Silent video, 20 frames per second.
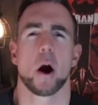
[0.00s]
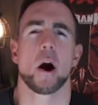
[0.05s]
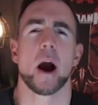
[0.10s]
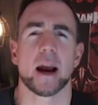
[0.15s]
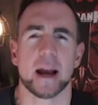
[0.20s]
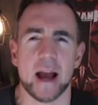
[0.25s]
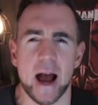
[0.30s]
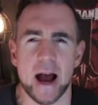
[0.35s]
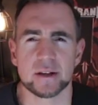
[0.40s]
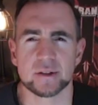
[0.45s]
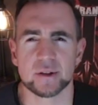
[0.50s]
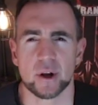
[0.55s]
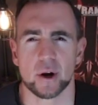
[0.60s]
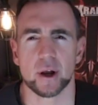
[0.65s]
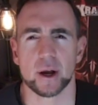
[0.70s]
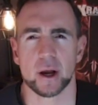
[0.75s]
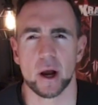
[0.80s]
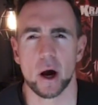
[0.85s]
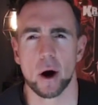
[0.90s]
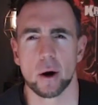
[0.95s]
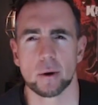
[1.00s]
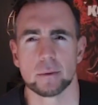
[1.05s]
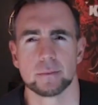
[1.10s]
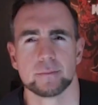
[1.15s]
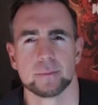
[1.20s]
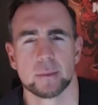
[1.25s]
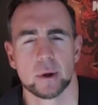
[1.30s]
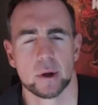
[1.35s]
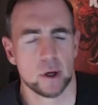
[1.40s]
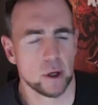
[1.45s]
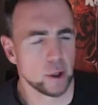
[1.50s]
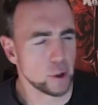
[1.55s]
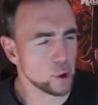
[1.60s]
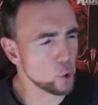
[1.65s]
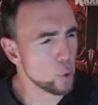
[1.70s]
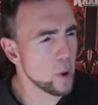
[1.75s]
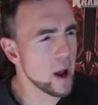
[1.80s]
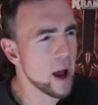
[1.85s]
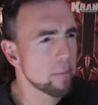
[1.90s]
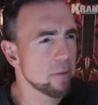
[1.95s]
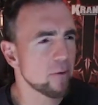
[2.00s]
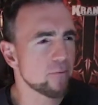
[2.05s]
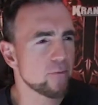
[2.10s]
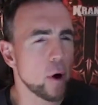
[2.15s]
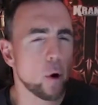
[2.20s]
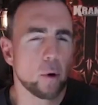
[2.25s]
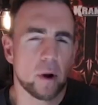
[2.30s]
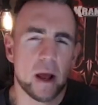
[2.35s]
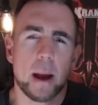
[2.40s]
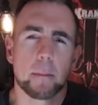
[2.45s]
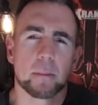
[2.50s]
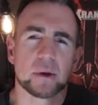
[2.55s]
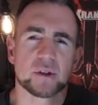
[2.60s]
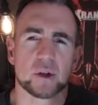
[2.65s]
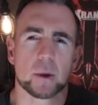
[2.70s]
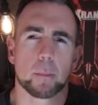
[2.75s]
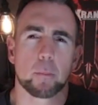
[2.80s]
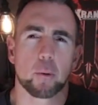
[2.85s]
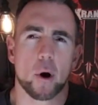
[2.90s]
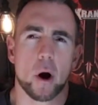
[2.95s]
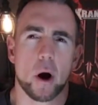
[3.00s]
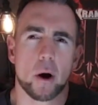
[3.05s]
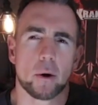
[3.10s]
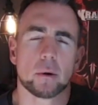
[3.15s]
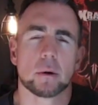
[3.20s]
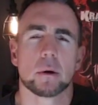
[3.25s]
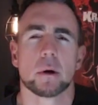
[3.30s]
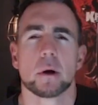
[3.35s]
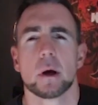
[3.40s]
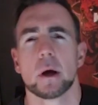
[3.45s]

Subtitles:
All right, guys, there you go. New Epiphone Embassy Pro.